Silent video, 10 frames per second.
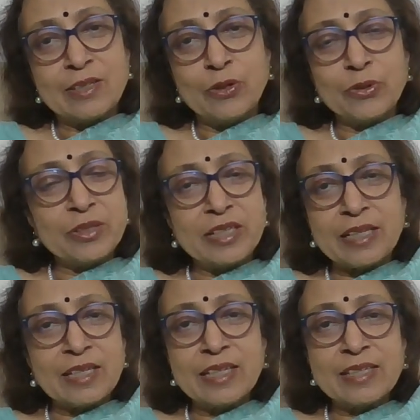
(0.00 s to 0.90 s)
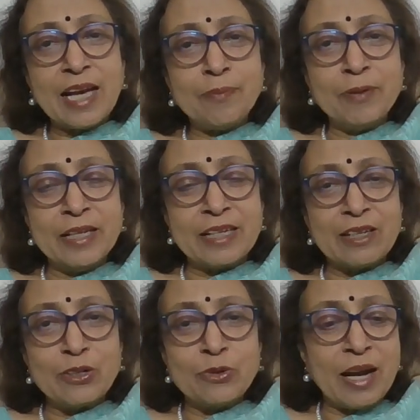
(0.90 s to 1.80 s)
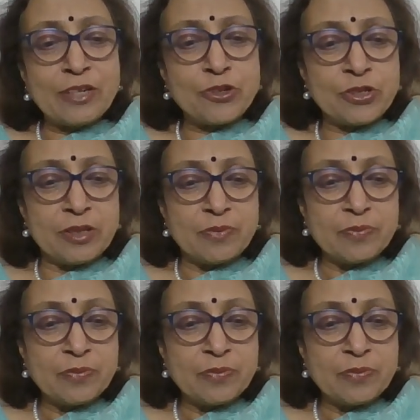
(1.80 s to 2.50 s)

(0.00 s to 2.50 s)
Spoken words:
Oh, nothing is happening, no action.